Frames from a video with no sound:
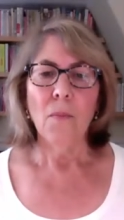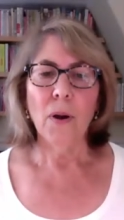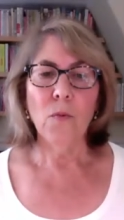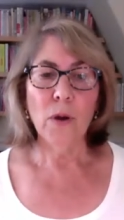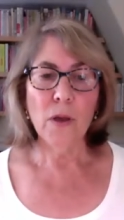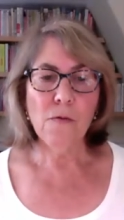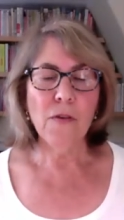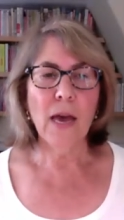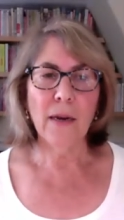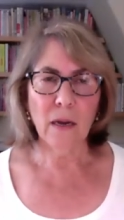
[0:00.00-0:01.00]
But with
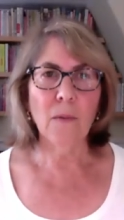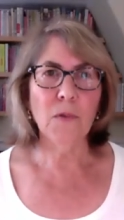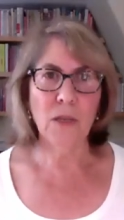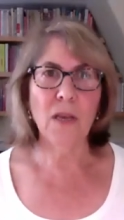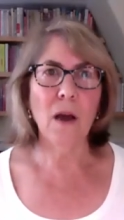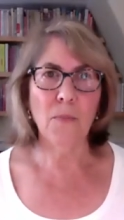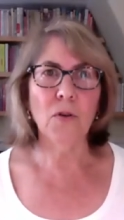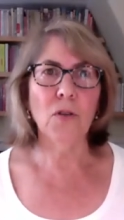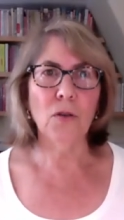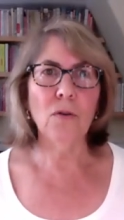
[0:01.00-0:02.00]
that comes the
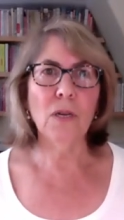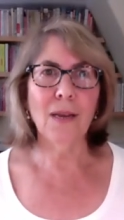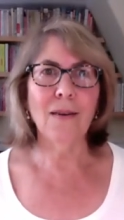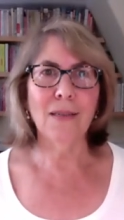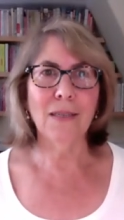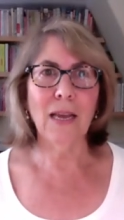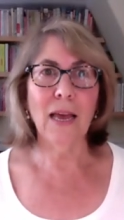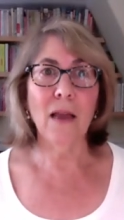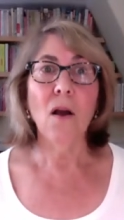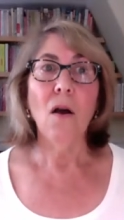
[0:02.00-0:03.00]
opportunity to
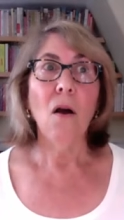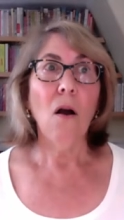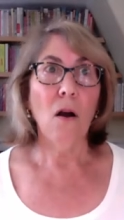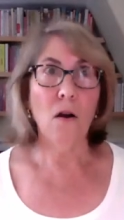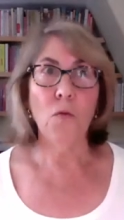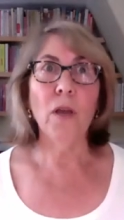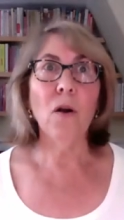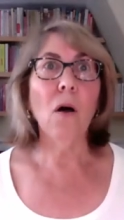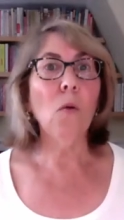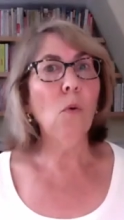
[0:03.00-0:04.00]
say, are we
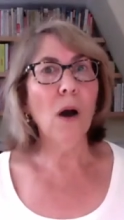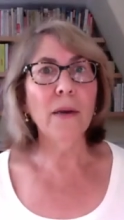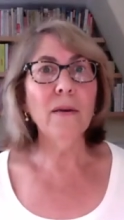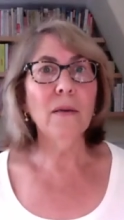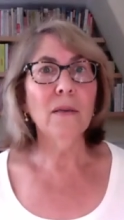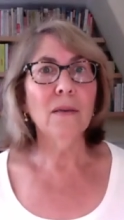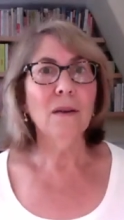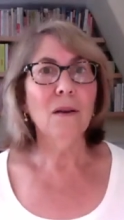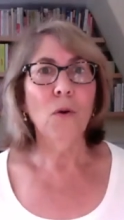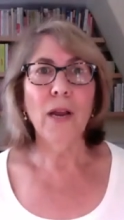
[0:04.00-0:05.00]
all one?
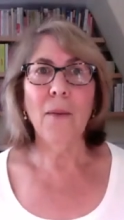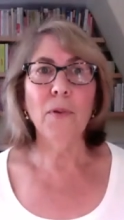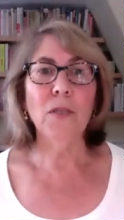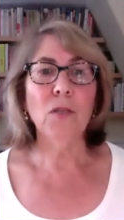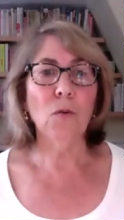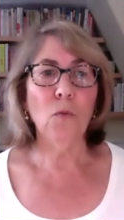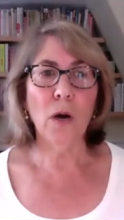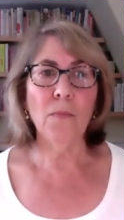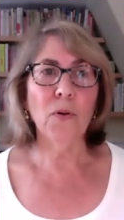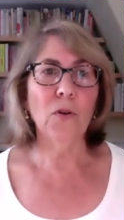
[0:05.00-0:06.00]
What happens to
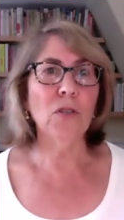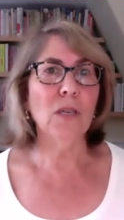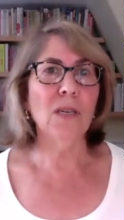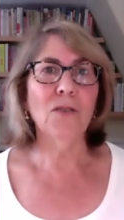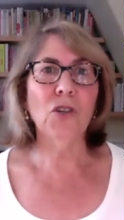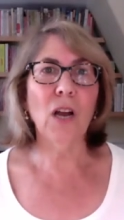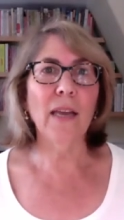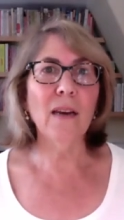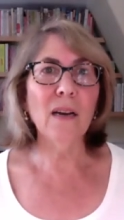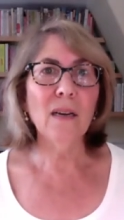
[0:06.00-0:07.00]
one person in
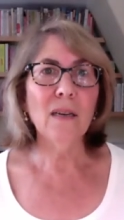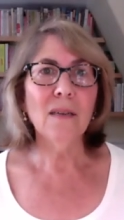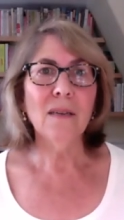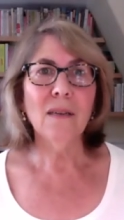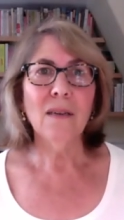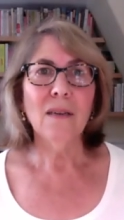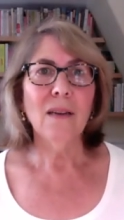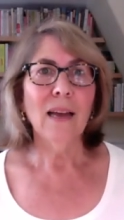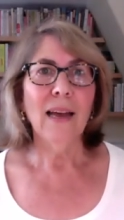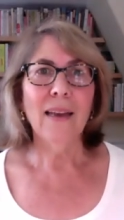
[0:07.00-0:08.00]
China
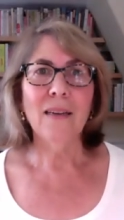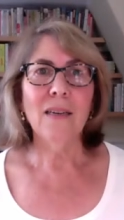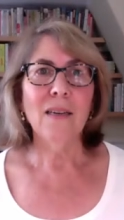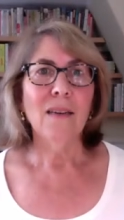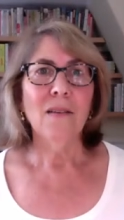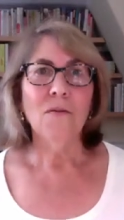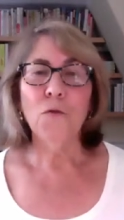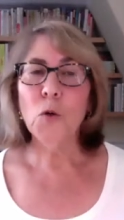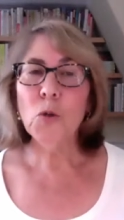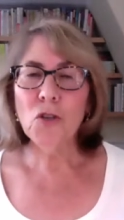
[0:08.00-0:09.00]
at a
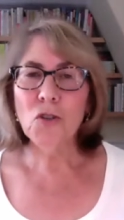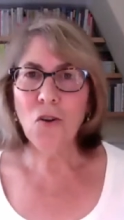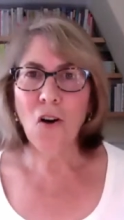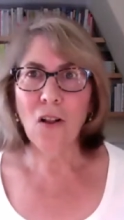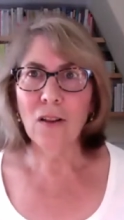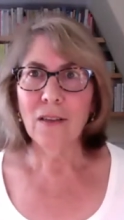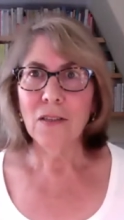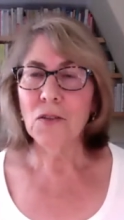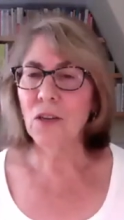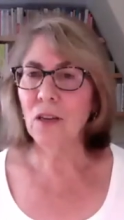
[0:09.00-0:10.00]
food stall
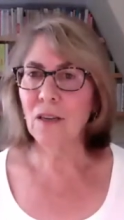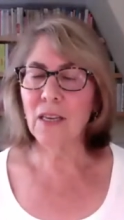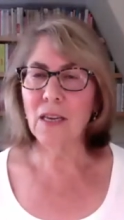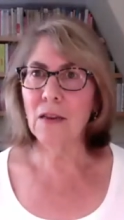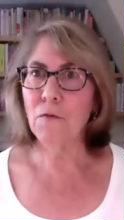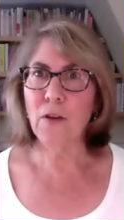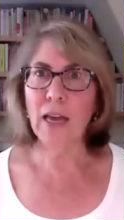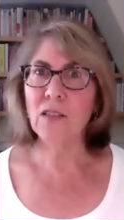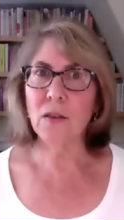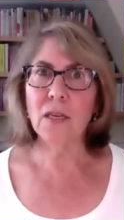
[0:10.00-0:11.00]
suddenly
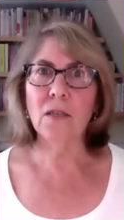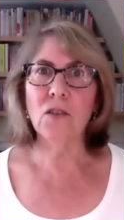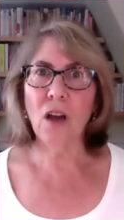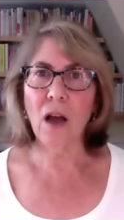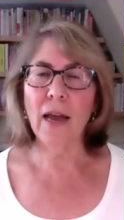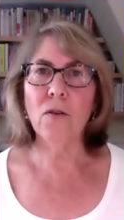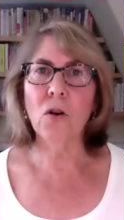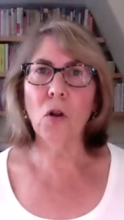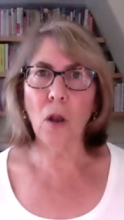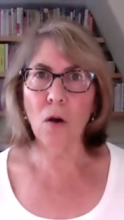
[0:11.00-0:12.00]
affects the
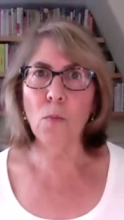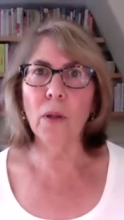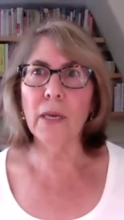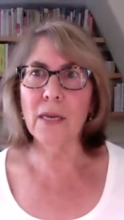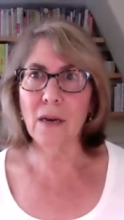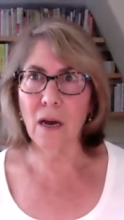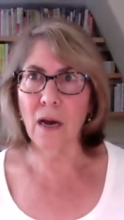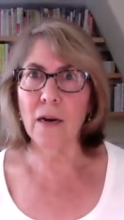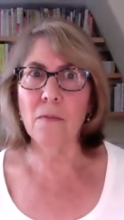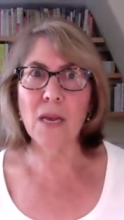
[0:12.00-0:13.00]
entire global
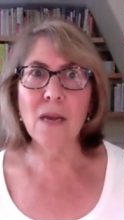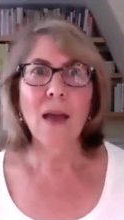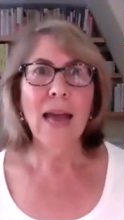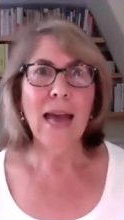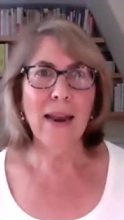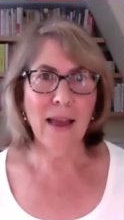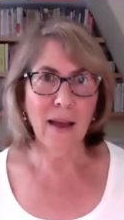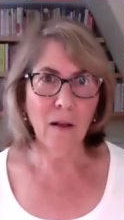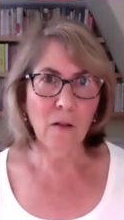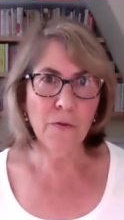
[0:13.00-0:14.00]
economy and
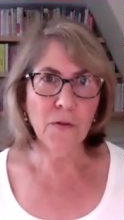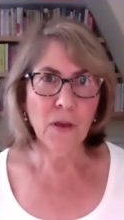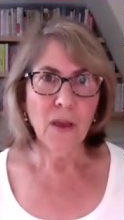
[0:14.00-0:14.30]
health.